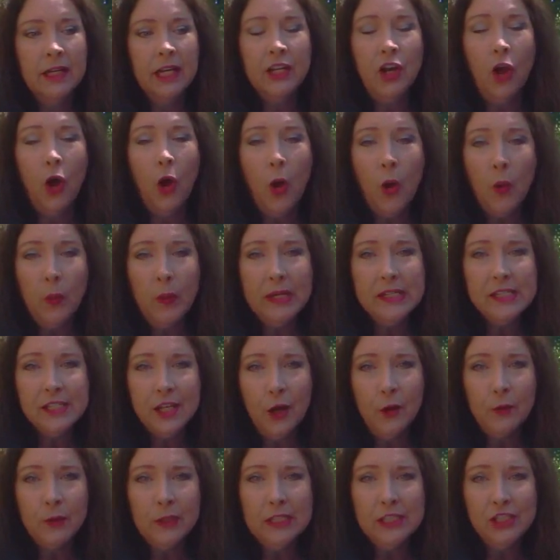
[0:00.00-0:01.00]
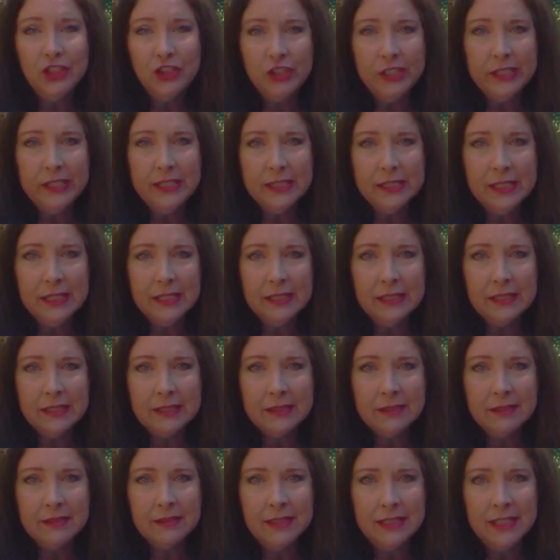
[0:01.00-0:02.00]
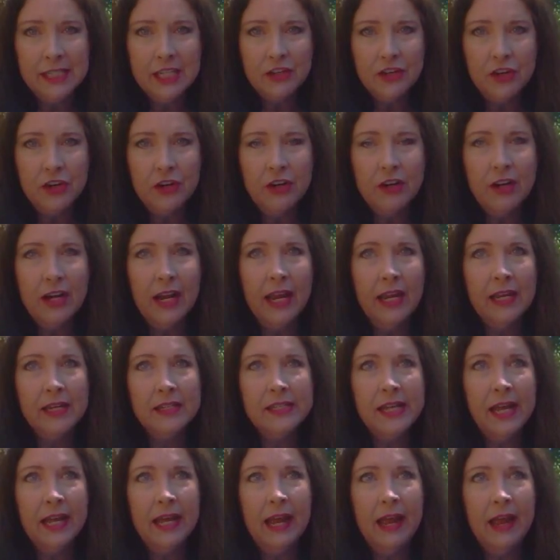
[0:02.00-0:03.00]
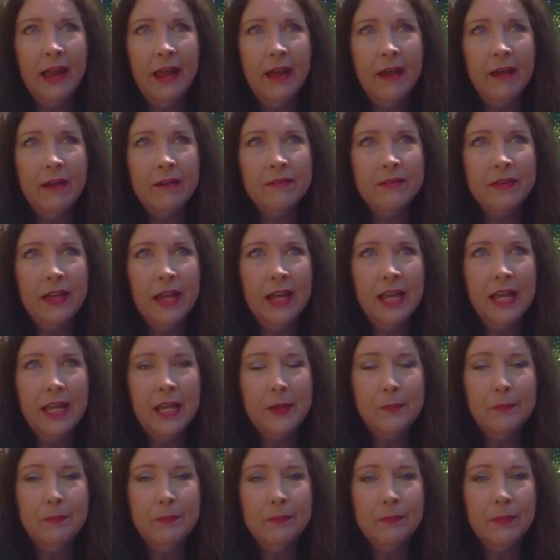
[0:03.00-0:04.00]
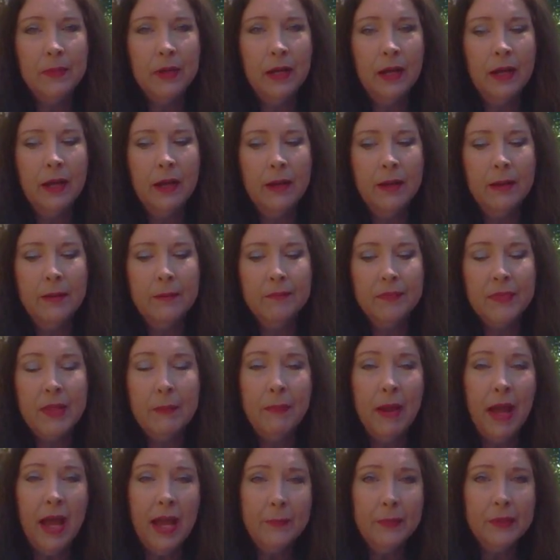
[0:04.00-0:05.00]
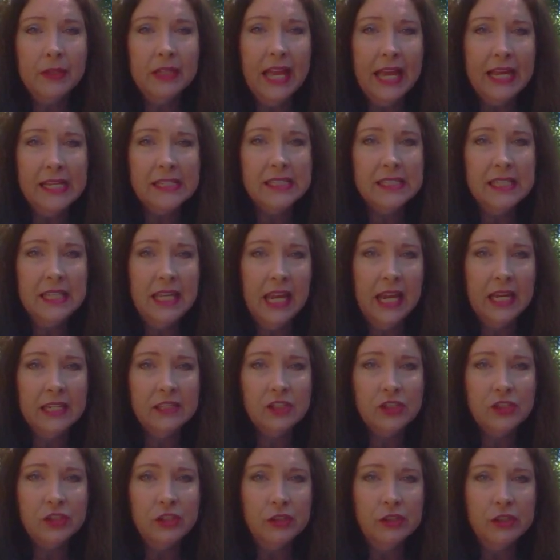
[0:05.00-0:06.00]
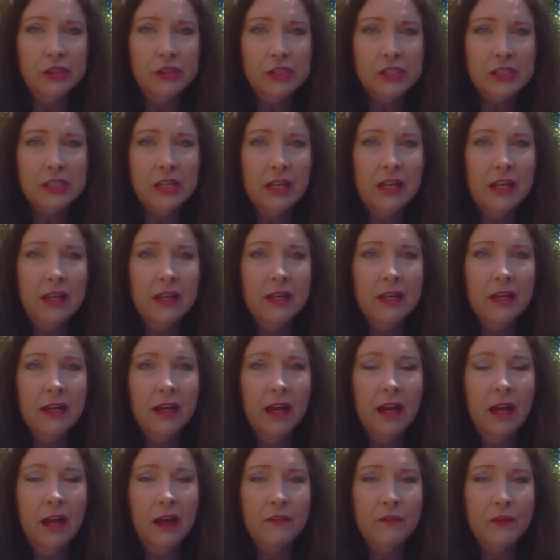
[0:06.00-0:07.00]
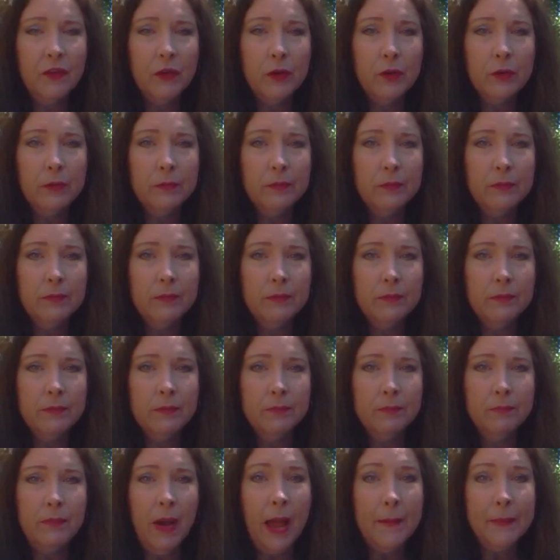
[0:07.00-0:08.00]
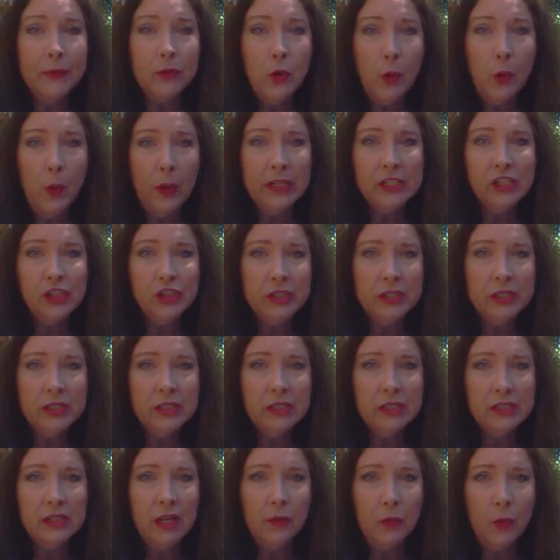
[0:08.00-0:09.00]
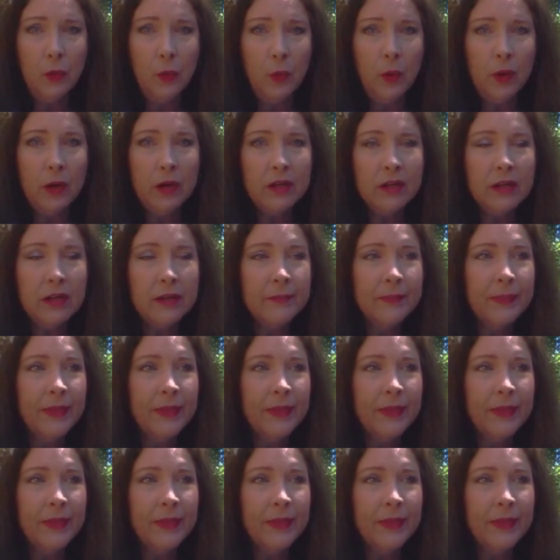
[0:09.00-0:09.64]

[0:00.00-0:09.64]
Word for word: an Always Only Jesus sticker, and I have a, um, the Bible has the answers uh, for bible questions dot org.